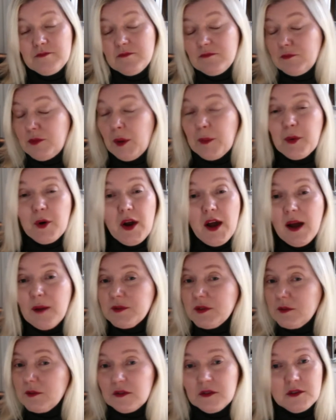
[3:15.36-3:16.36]
But
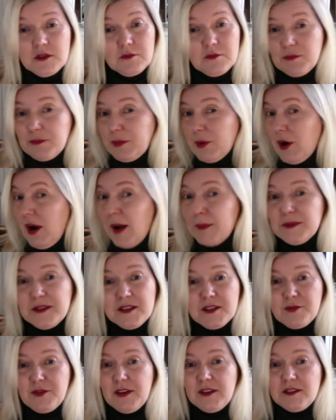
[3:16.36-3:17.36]
perhaps the
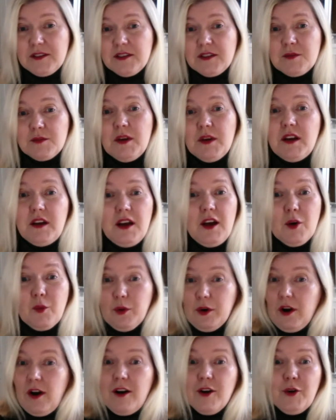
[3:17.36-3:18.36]
defense has made it out.
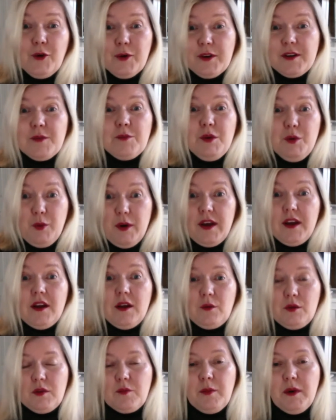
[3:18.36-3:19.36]
We're all going to be waiting
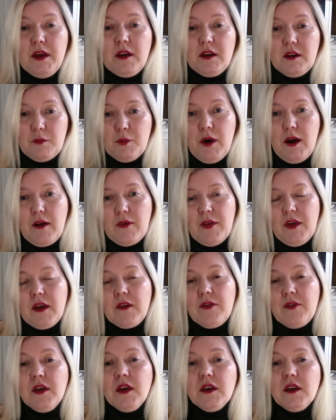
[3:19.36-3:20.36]
with bated breath. I
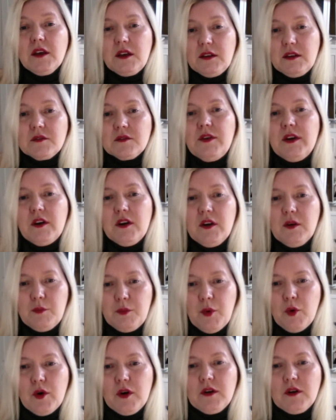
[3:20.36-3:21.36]
think it is very
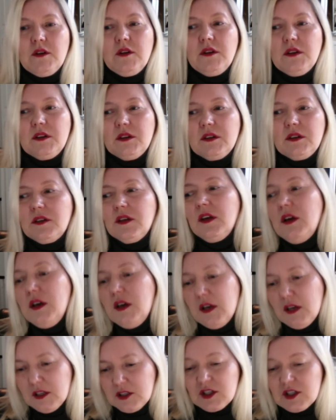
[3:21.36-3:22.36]
important that
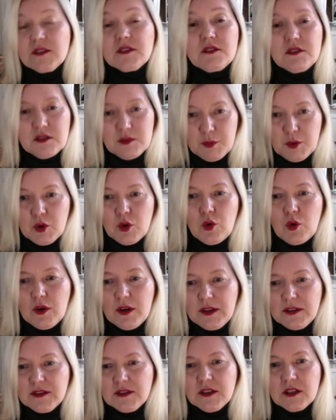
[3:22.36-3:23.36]
Justice Molloy
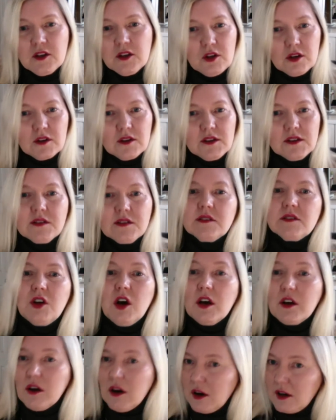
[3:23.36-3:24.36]
said, look, this is
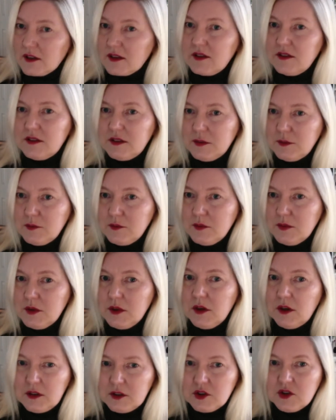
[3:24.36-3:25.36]
not autism
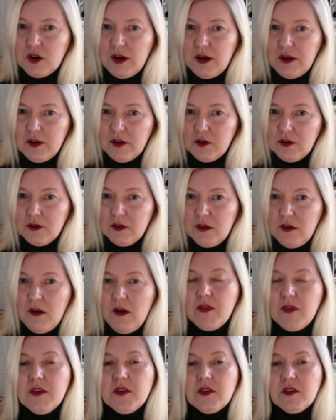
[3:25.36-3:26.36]
on trial.
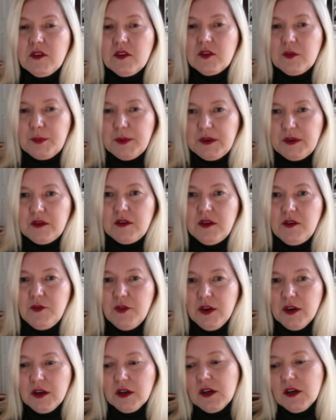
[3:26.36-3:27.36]
This is
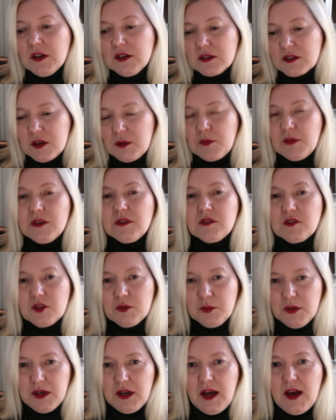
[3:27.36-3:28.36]
specific to Mr.
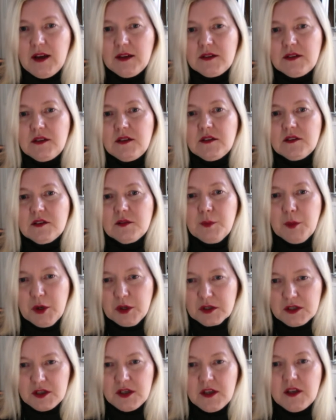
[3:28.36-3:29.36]
Manassian's
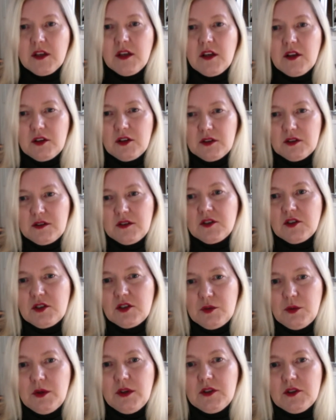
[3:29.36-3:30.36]
particular
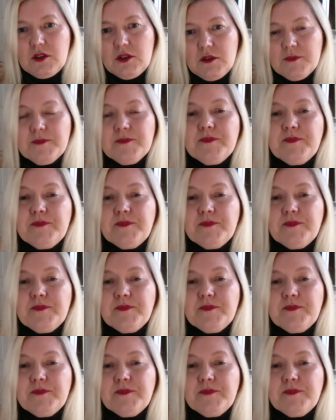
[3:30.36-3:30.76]
situation.